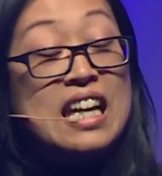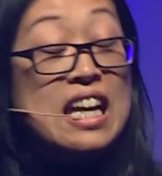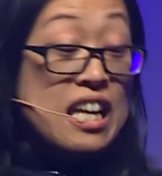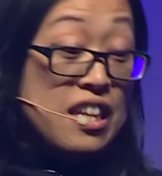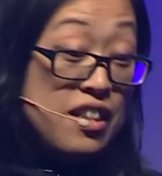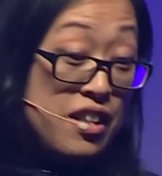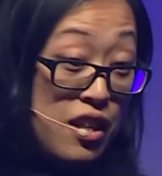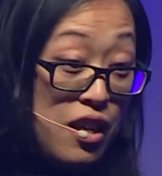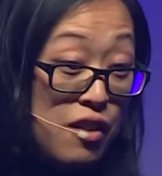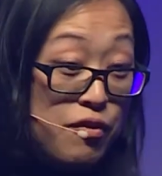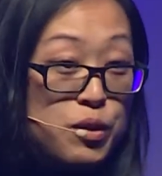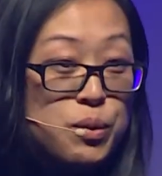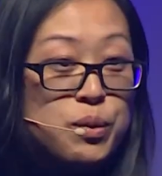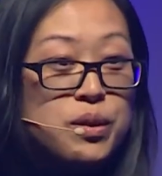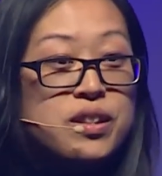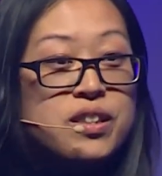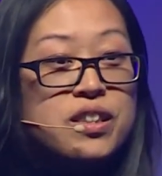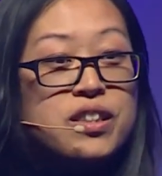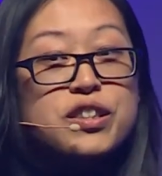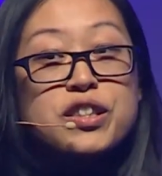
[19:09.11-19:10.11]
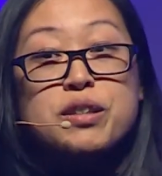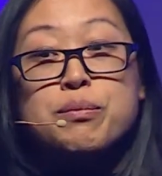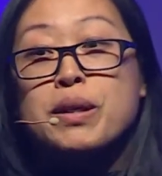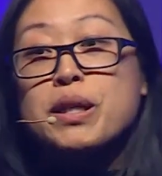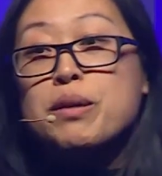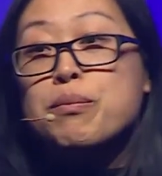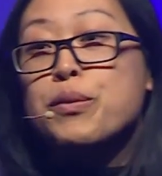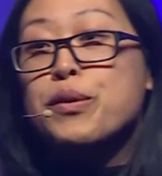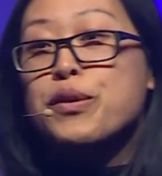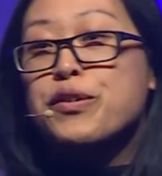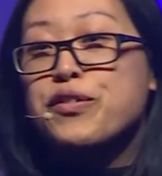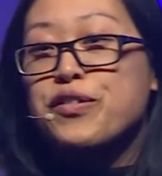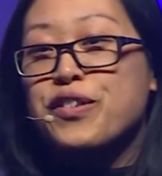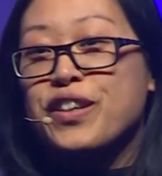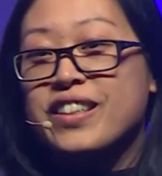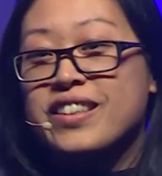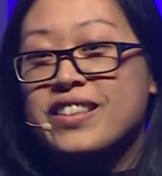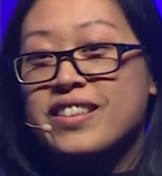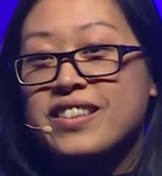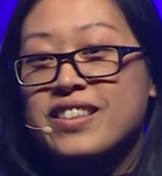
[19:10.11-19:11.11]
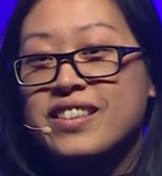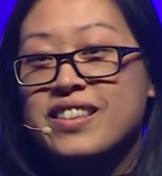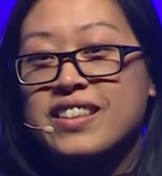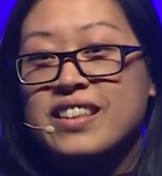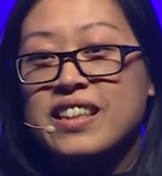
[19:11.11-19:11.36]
And then afterwards, she met a boyfriend,